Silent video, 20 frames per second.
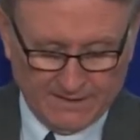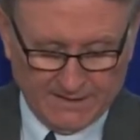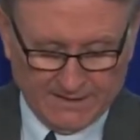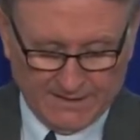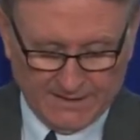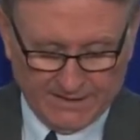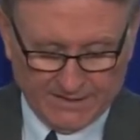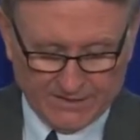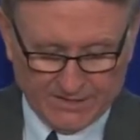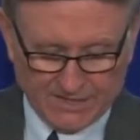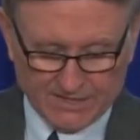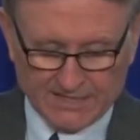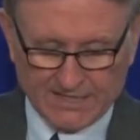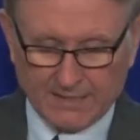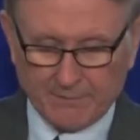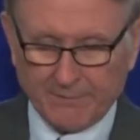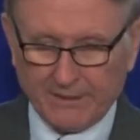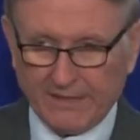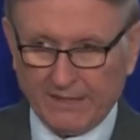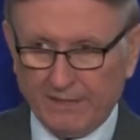And just
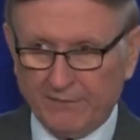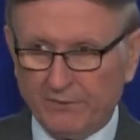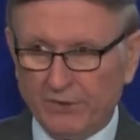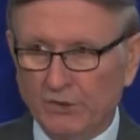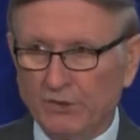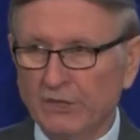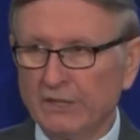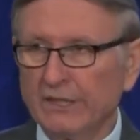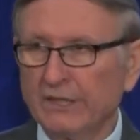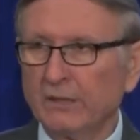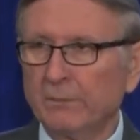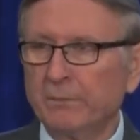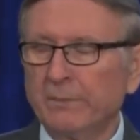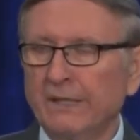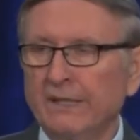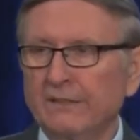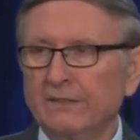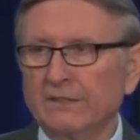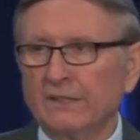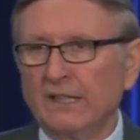let me give you a little
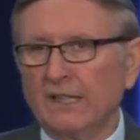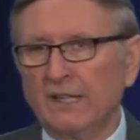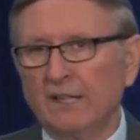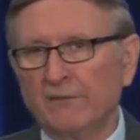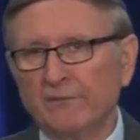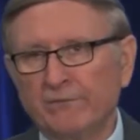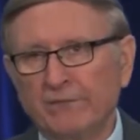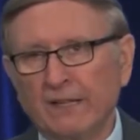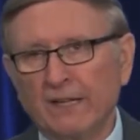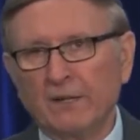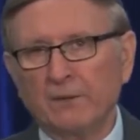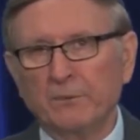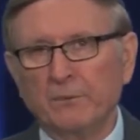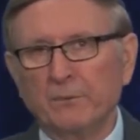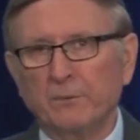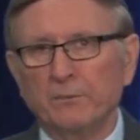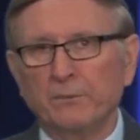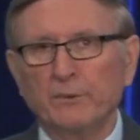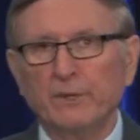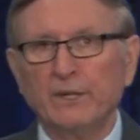bit of uh,
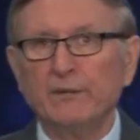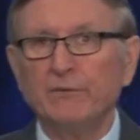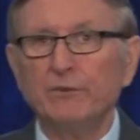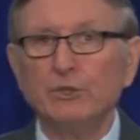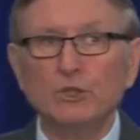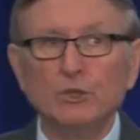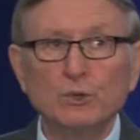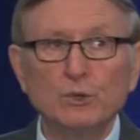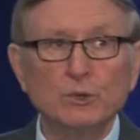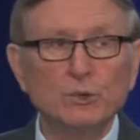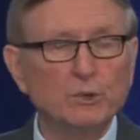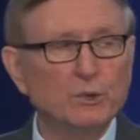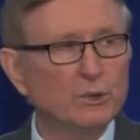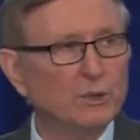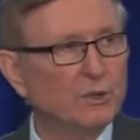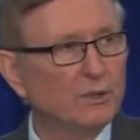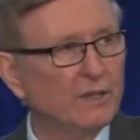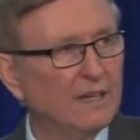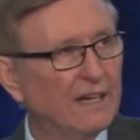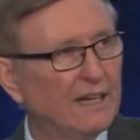review
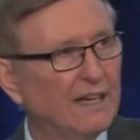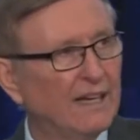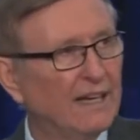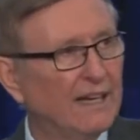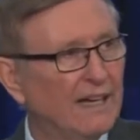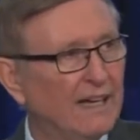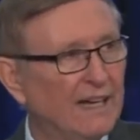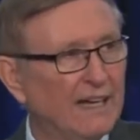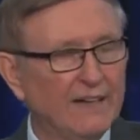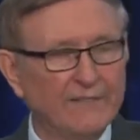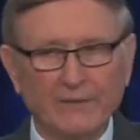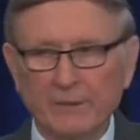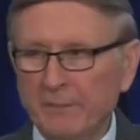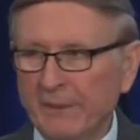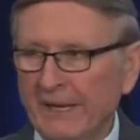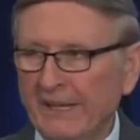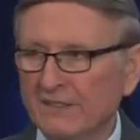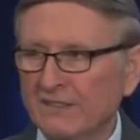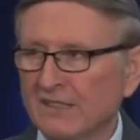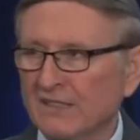on the
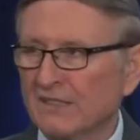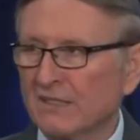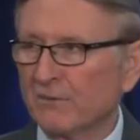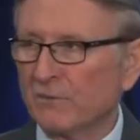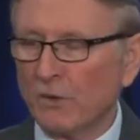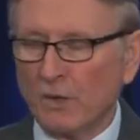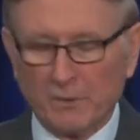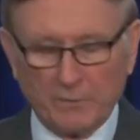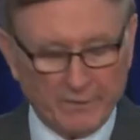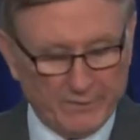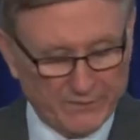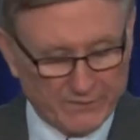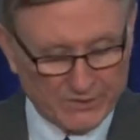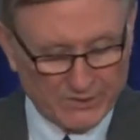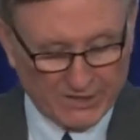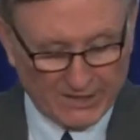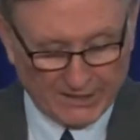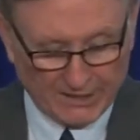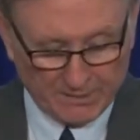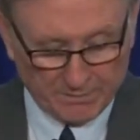basis of what we've
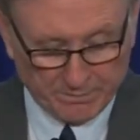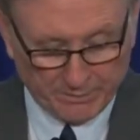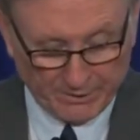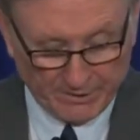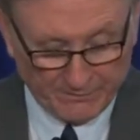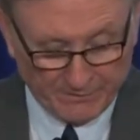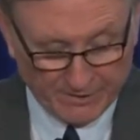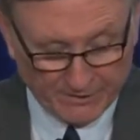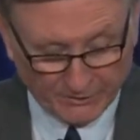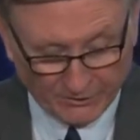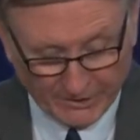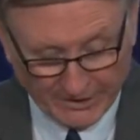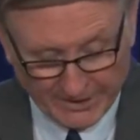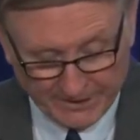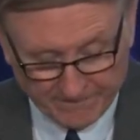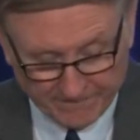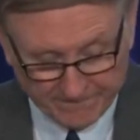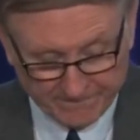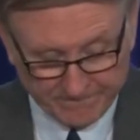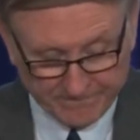studied
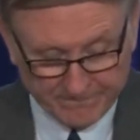previously.